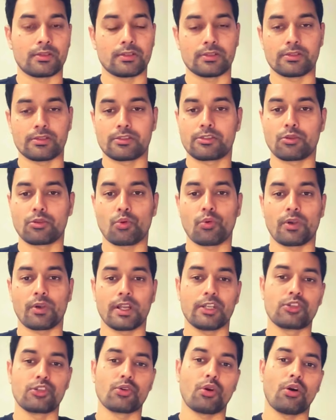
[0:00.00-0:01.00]

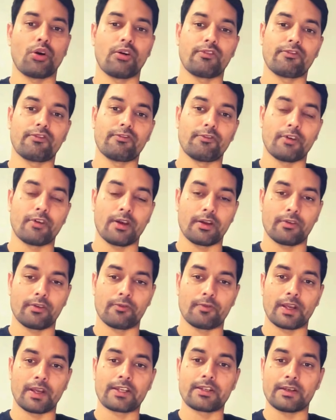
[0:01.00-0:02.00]
storage of
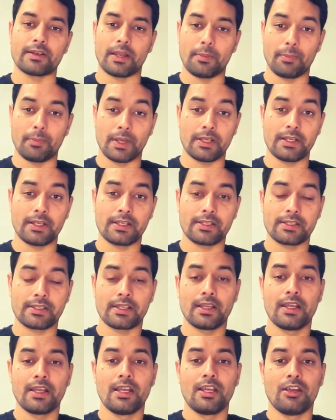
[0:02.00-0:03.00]
vector embeddings,
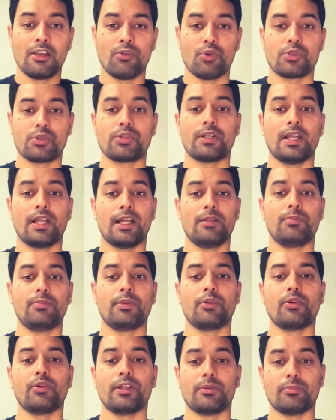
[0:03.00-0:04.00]
which will help
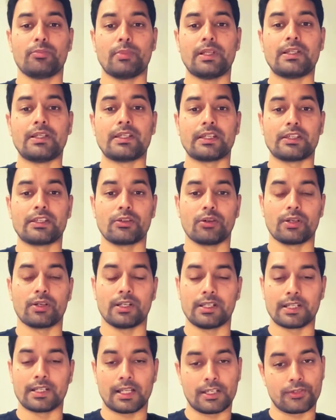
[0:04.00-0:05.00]
you in building your
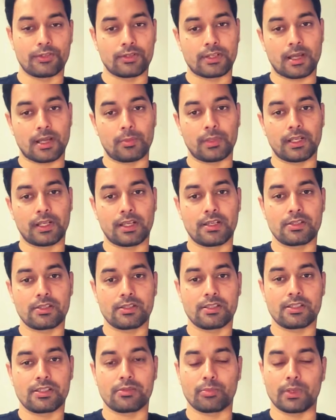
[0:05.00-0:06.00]
intelligent
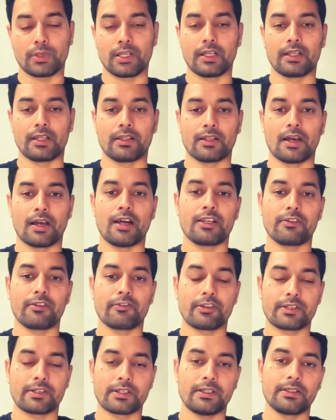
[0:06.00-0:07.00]
applications, meaning
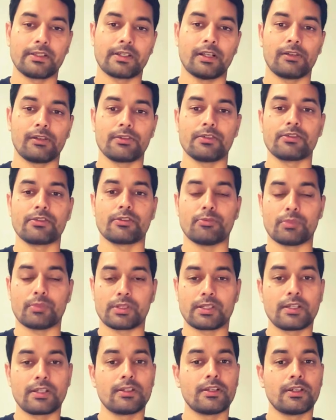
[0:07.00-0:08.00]
artificial intelligence and
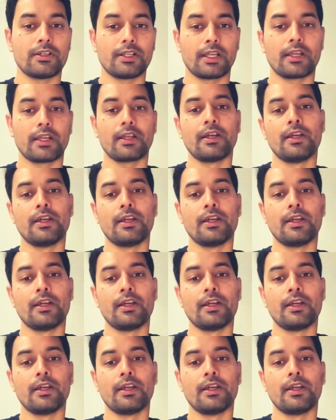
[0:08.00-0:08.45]
machine learning